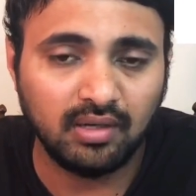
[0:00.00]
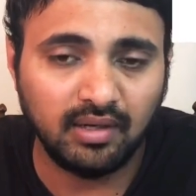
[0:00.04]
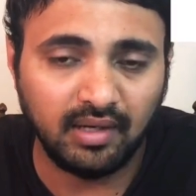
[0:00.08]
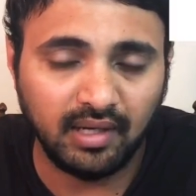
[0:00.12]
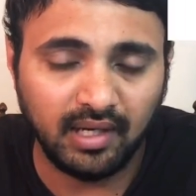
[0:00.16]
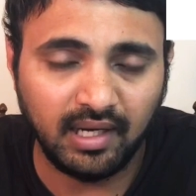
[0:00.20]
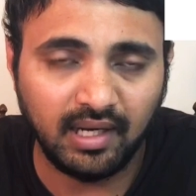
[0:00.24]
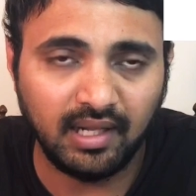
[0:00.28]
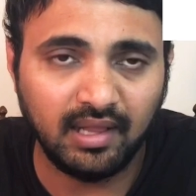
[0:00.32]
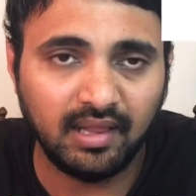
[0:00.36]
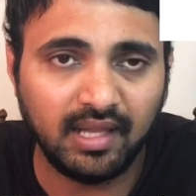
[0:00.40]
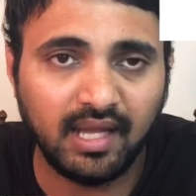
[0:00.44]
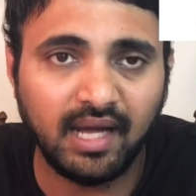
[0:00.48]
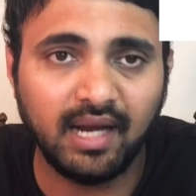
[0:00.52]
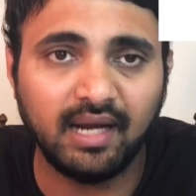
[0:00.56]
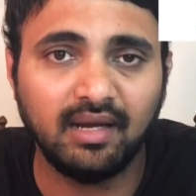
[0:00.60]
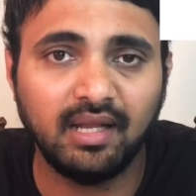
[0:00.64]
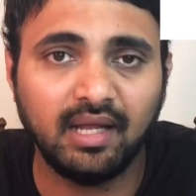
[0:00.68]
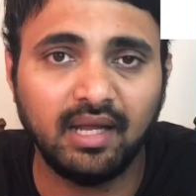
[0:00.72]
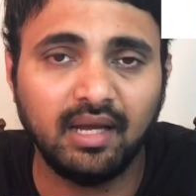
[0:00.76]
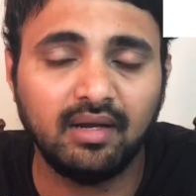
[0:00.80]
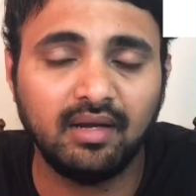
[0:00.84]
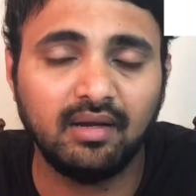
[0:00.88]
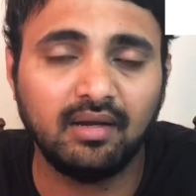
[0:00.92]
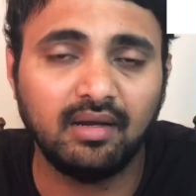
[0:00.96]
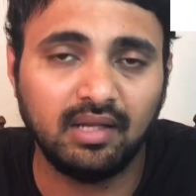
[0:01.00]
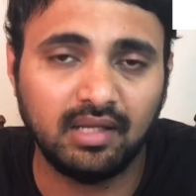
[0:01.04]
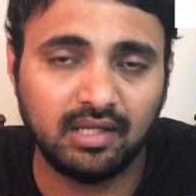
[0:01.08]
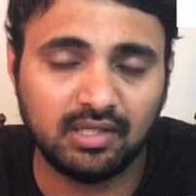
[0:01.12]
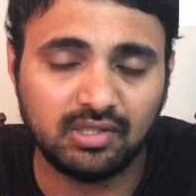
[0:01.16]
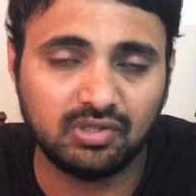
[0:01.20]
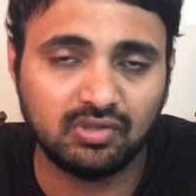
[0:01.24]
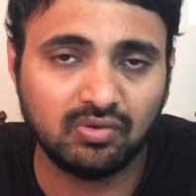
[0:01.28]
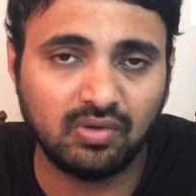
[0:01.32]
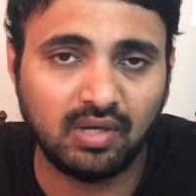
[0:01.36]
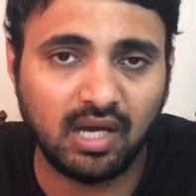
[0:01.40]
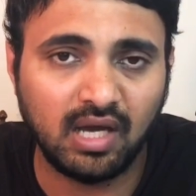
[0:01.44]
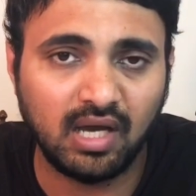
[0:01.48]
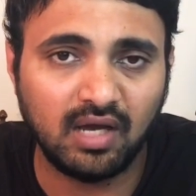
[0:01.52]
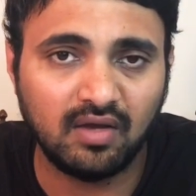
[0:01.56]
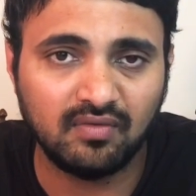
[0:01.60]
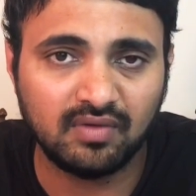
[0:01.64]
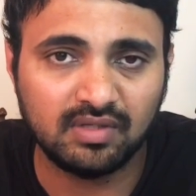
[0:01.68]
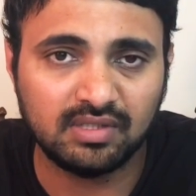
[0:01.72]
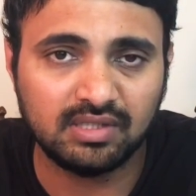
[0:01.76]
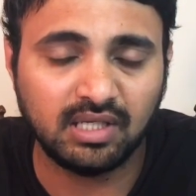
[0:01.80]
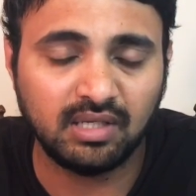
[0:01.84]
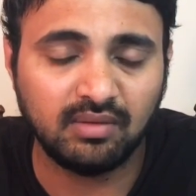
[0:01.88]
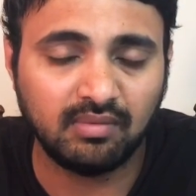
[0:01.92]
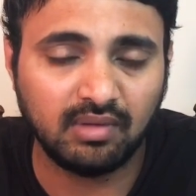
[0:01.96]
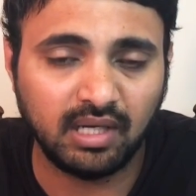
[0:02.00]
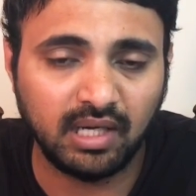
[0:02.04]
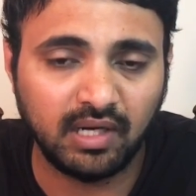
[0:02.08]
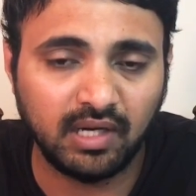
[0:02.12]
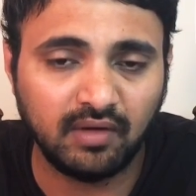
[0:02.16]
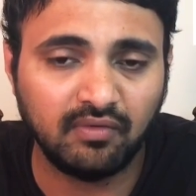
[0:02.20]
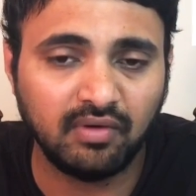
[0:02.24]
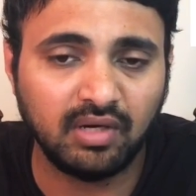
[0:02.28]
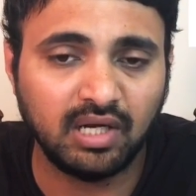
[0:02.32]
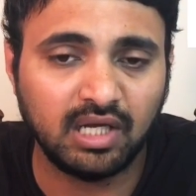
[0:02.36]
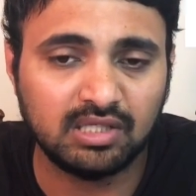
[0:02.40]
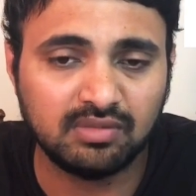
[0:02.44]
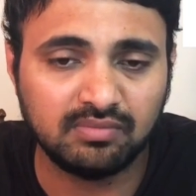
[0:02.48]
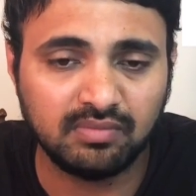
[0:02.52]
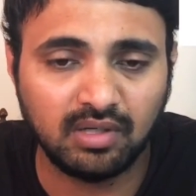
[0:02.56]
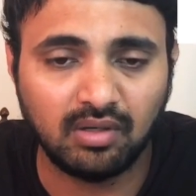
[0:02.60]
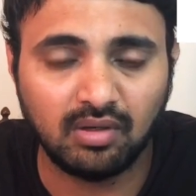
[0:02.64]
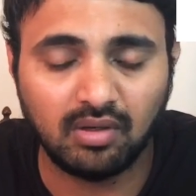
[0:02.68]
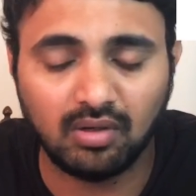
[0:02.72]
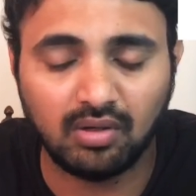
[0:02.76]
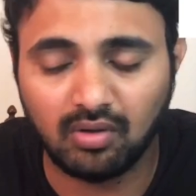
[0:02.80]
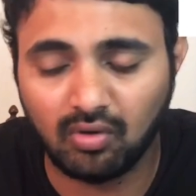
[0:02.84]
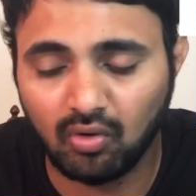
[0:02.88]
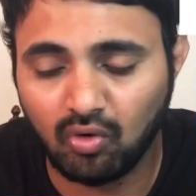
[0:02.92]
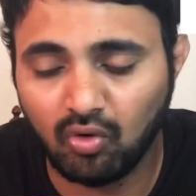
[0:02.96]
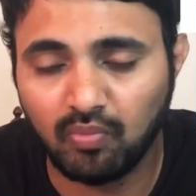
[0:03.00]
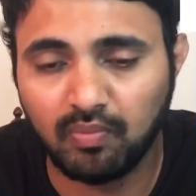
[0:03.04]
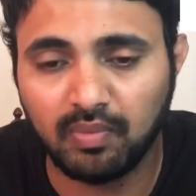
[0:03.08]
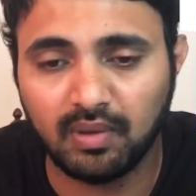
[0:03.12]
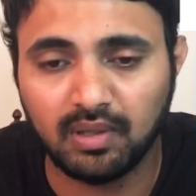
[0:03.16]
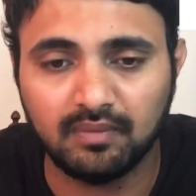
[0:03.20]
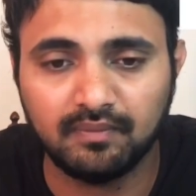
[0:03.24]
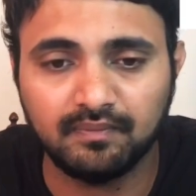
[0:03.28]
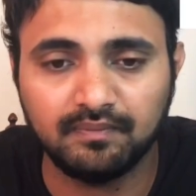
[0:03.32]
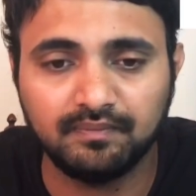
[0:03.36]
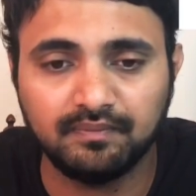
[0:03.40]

Till that date he should have his advertisement open.